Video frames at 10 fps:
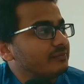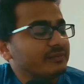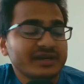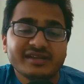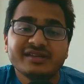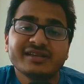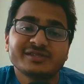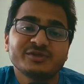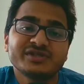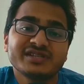Material
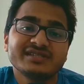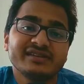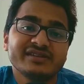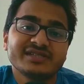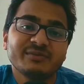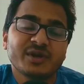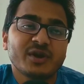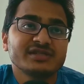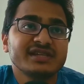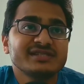extrusion is interesting
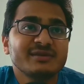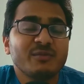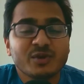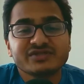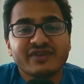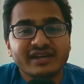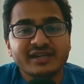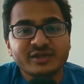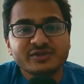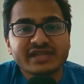because it is the most widely
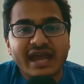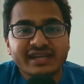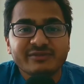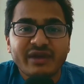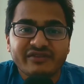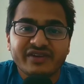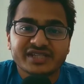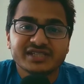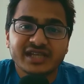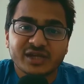used additive
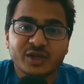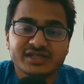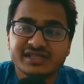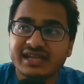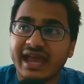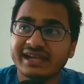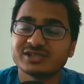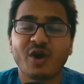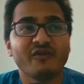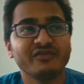manufacturing technology and
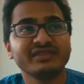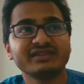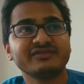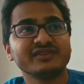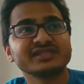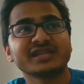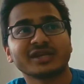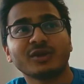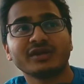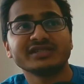is often the first
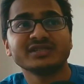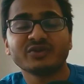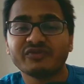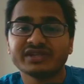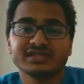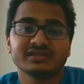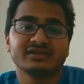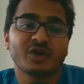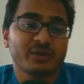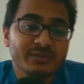technology to which
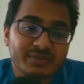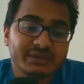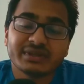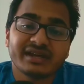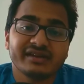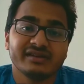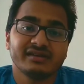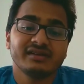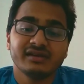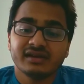normal people are
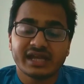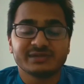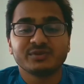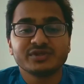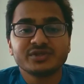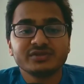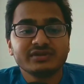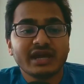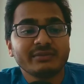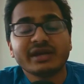exposed to.
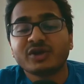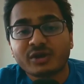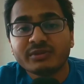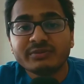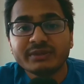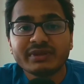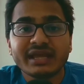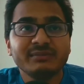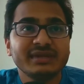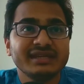And by normal people,
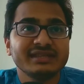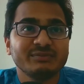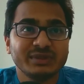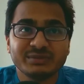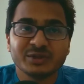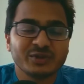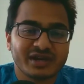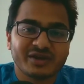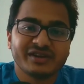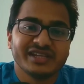I mean the people who are
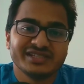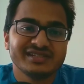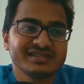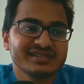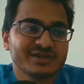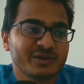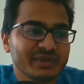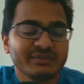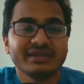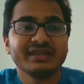not engineers or
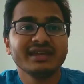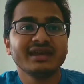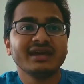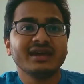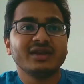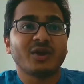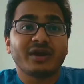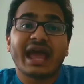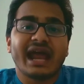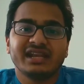maybe
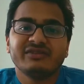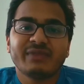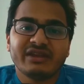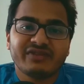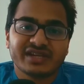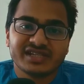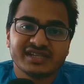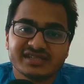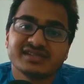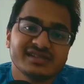not additive manufacturing
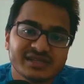engineers